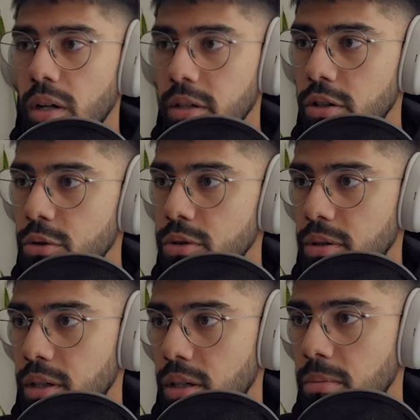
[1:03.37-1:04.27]
all I'm going to do is
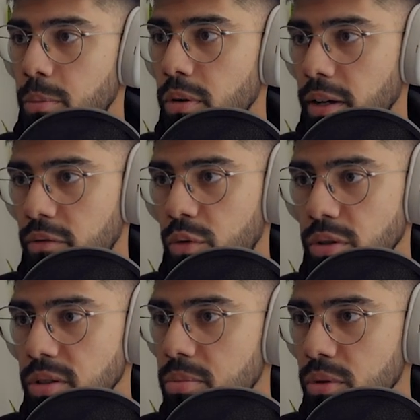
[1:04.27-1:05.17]
I'm going to come up with like
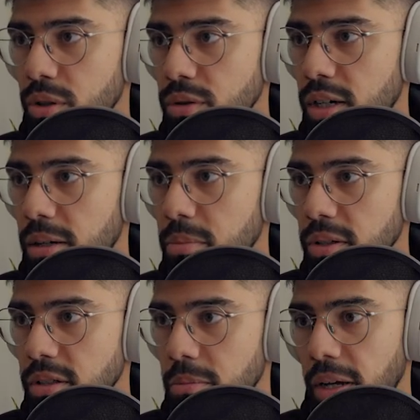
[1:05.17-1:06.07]
4 simple notes that I can
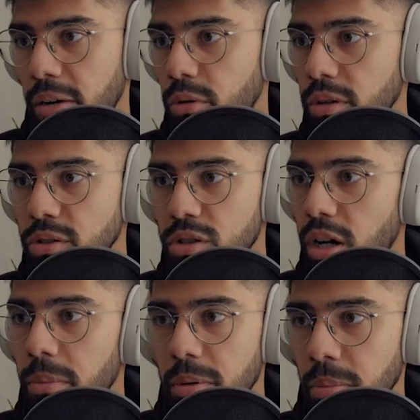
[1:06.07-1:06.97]
place in the piano roll and just
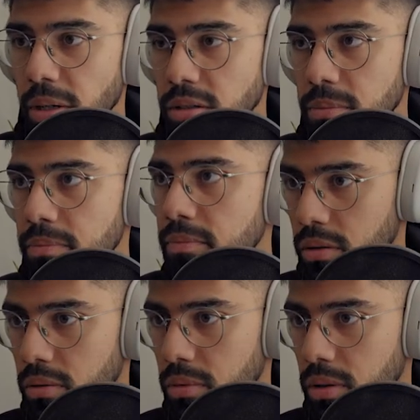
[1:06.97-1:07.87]
copy and paste. So
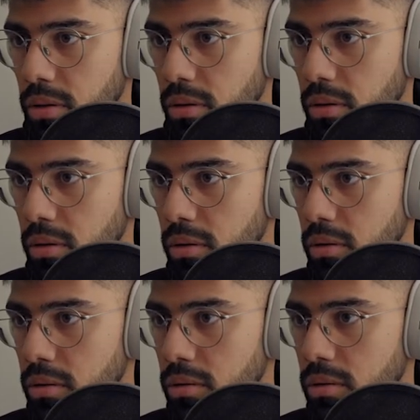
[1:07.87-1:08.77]
start something like
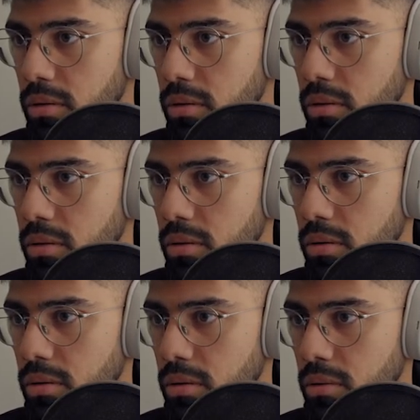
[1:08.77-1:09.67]
this.
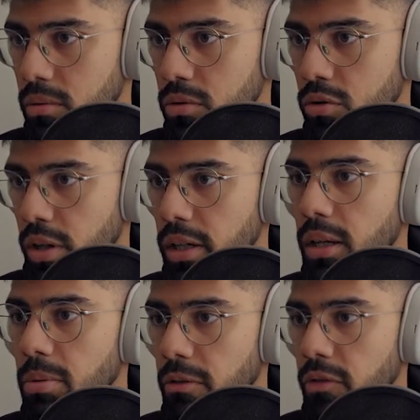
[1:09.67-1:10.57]
We'll try and
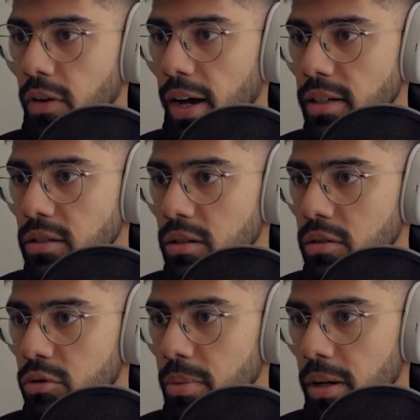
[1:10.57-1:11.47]
keep it fast
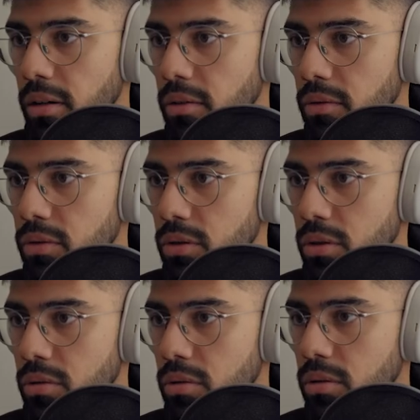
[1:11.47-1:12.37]
and repetitive.
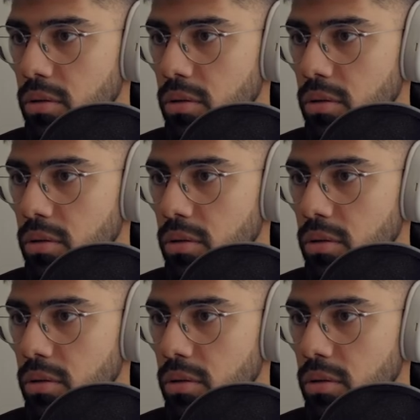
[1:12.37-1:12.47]
So